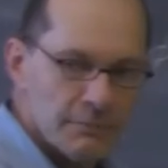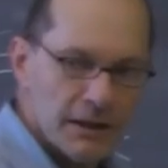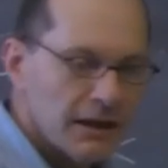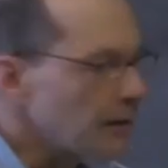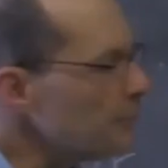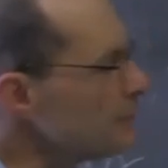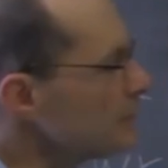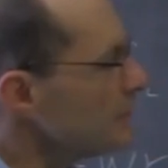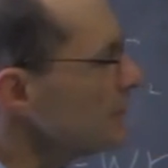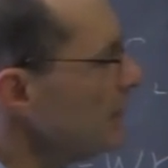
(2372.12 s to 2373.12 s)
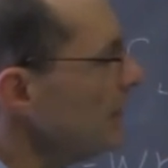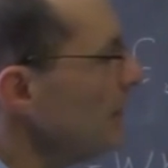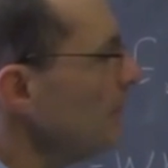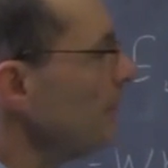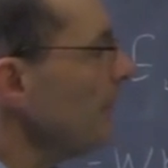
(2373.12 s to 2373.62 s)
becomes
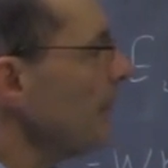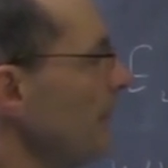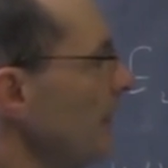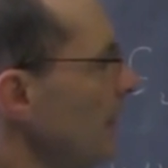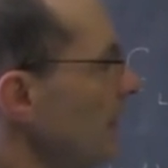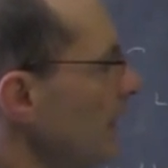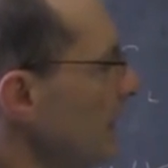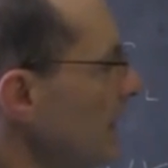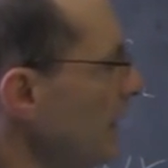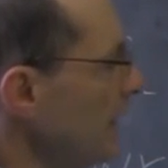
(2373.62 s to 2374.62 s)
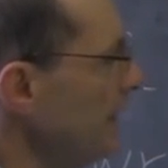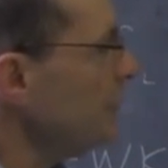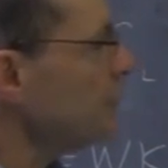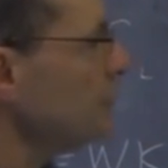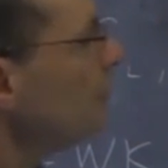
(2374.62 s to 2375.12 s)
um, uh, an
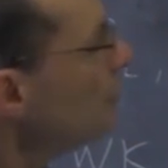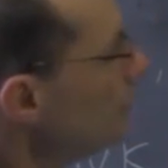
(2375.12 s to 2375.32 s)
issue.